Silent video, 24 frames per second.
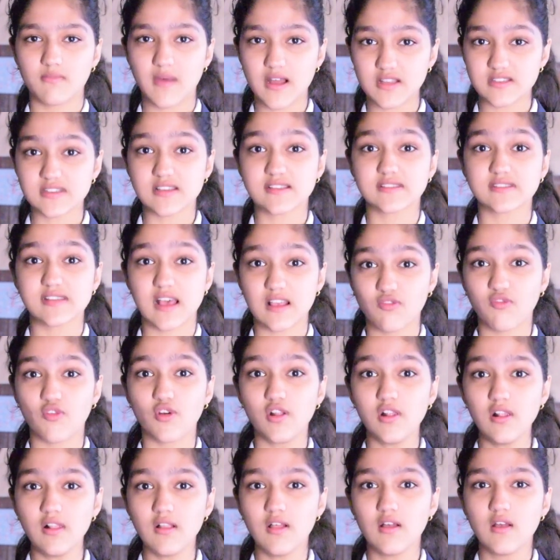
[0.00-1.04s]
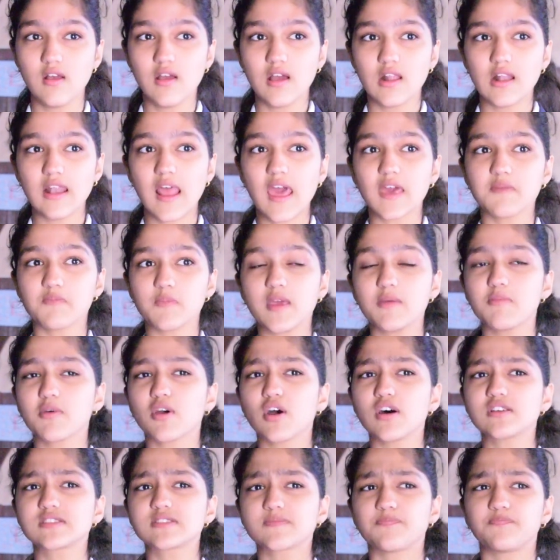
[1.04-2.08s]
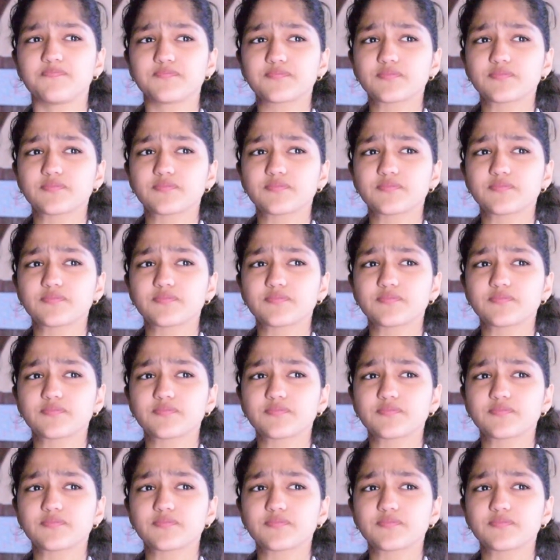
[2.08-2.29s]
much successful like me, because